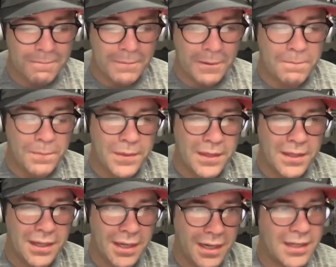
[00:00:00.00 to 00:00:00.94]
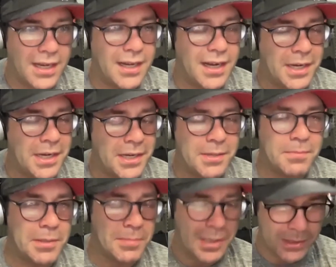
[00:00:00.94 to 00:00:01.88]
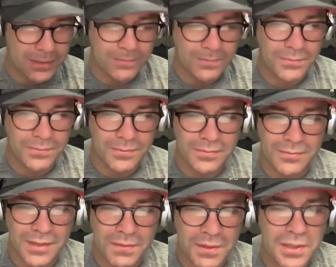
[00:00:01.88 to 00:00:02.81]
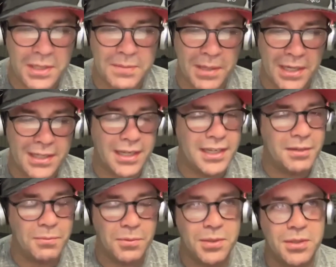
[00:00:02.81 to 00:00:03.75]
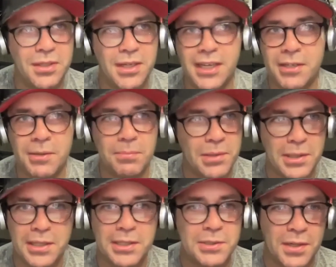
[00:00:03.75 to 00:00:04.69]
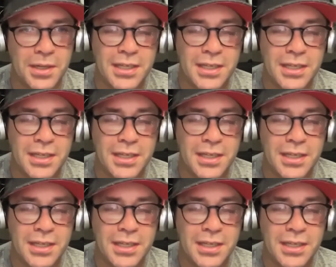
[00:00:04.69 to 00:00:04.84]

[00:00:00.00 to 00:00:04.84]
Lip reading: But again, I had Omnipod a few years back, and it completely